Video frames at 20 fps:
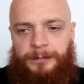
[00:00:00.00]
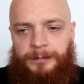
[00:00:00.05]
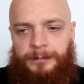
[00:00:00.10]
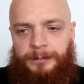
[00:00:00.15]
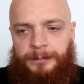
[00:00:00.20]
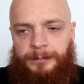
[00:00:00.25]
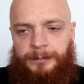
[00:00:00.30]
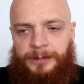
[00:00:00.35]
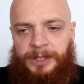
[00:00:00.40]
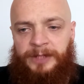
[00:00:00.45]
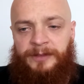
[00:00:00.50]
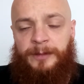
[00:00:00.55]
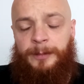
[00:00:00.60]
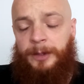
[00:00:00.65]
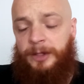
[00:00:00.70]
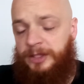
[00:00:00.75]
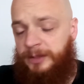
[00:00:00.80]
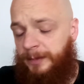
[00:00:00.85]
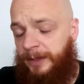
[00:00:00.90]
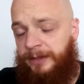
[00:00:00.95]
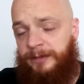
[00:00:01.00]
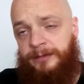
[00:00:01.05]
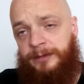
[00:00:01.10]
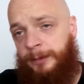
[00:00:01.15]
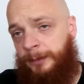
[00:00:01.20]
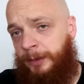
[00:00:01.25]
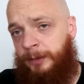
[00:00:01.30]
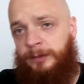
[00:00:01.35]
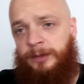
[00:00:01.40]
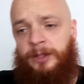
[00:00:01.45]
Davy Boy Smith, the
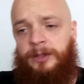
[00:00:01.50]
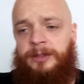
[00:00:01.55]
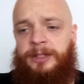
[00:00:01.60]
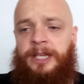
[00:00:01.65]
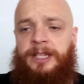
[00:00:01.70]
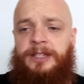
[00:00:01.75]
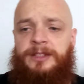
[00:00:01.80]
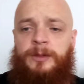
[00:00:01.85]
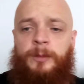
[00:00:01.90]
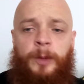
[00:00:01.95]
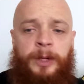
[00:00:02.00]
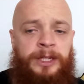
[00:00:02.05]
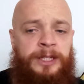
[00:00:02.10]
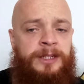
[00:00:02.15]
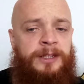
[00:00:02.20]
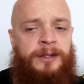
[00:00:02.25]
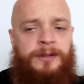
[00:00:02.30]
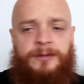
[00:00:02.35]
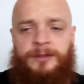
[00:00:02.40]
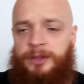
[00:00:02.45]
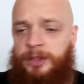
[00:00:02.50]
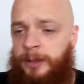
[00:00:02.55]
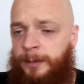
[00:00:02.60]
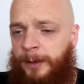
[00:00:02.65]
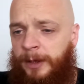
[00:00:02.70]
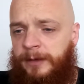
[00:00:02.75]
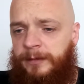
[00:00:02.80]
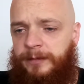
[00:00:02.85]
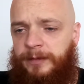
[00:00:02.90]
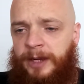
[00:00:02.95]
Bulldog, gets the win here. two
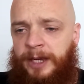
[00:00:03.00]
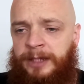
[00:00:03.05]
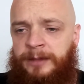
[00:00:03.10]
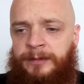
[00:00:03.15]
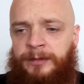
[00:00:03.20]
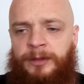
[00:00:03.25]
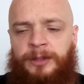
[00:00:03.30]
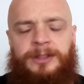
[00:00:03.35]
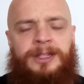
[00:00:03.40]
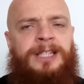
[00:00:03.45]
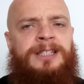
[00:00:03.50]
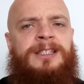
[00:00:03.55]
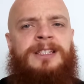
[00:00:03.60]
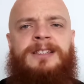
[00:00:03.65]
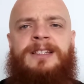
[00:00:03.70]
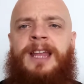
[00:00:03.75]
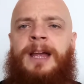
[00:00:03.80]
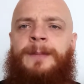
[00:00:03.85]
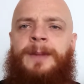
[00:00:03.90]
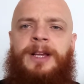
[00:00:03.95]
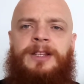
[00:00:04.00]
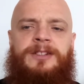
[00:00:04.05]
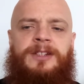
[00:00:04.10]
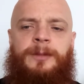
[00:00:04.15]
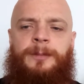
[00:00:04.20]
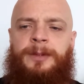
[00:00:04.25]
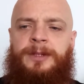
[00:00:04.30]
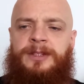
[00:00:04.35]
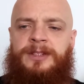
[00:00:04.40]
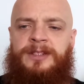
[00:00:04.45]
point five. Look, this isn't a
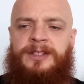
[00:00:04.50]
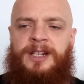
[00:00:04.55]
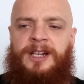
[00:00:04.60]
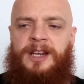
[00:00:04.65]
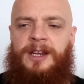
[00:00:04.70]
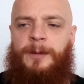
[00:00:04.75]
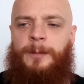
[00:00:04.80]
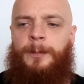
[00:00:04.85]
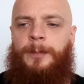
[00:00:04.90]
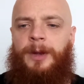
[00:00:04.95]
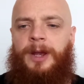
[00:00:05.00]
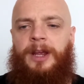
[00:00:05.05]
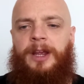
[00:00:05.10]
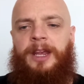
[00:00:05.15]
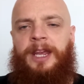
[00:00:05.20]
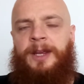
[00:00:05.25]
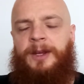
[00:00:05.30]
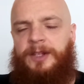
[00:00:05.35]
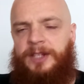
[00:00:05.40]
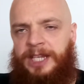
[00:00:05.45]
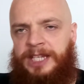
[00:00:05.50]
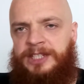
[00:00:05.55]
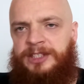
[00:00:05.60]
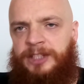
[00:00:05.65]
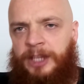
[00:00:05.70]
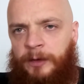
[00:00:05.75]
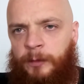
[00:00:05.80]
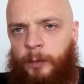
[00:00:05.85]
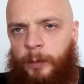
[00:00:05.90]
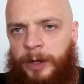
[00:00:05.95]
masterpiece, but it is
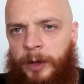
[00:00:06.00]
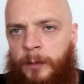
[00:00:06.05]
done well.